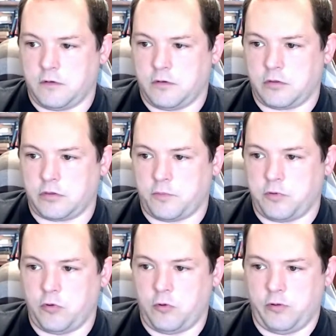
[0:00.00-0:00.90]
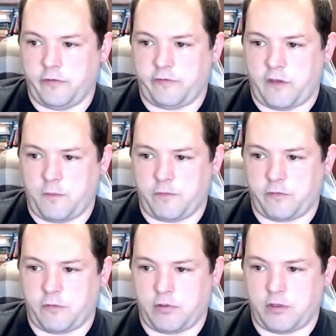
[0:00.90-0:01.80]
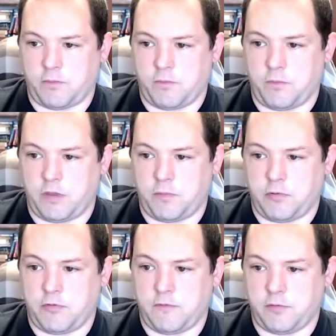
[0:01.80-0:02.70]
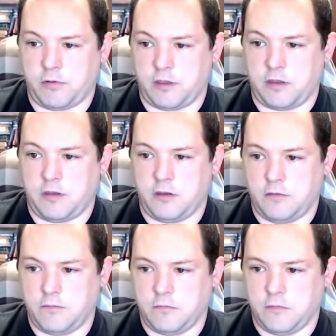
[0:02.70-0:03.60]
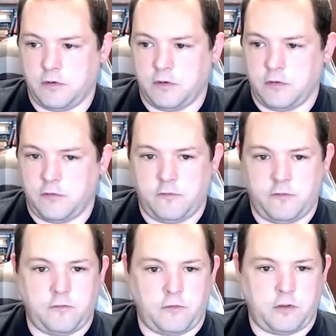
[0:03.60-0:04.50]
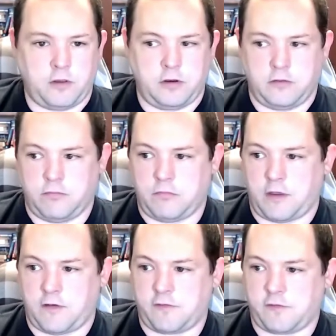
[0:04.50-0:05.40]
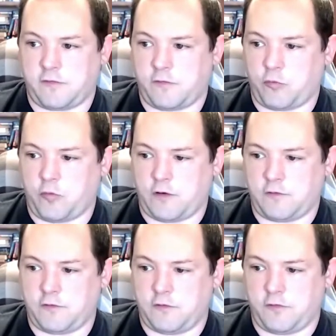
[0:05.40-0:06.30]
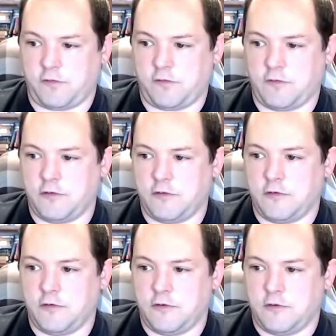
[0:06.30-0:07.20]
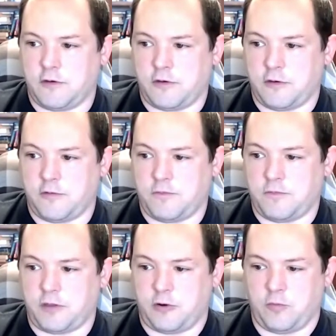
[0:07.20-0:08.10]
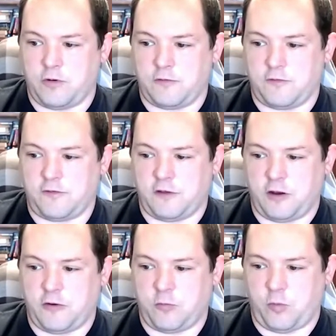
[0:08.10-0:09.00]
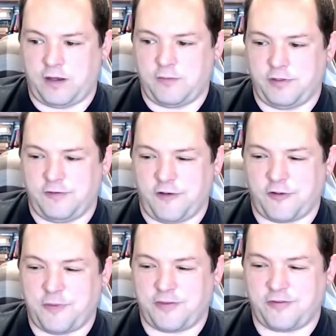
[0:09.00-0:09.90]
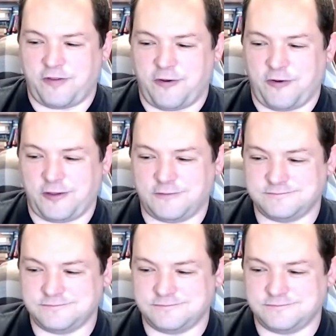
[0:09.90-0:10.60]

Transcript: I think the poll is up, so I'll let people hopefully join and ask some questions. I don't want to just sit here and randomly talk about security.